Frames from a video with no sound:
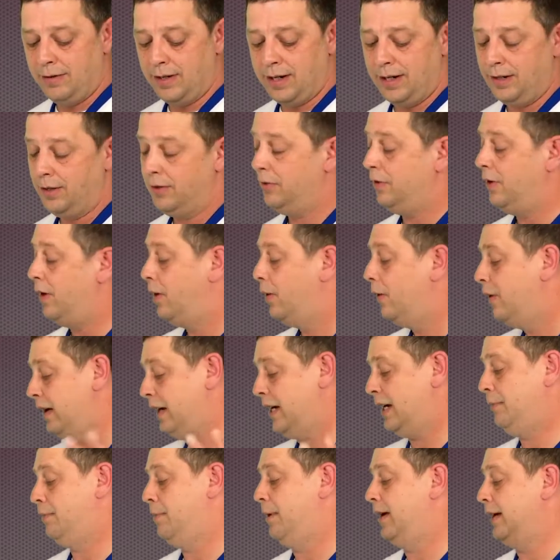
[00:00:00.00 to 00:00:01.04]
I don't know
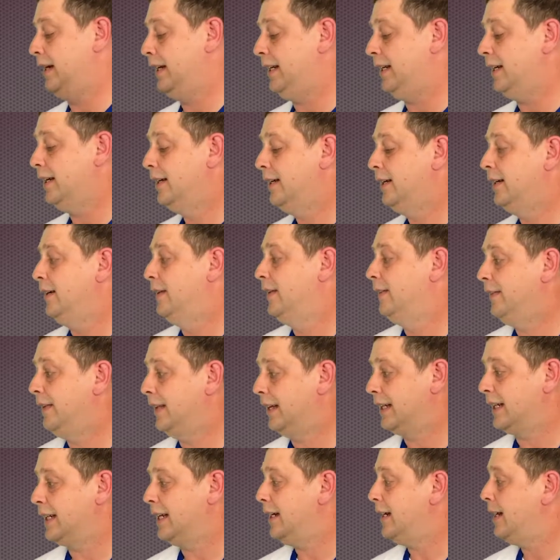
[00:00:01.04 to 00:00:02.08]
anybody
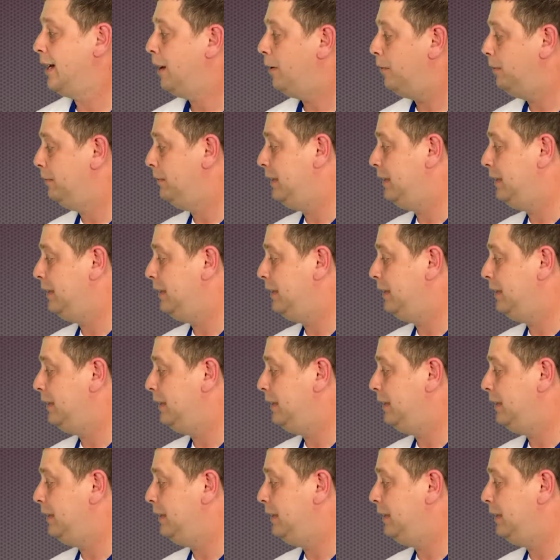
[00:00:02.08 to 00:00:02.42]
that can help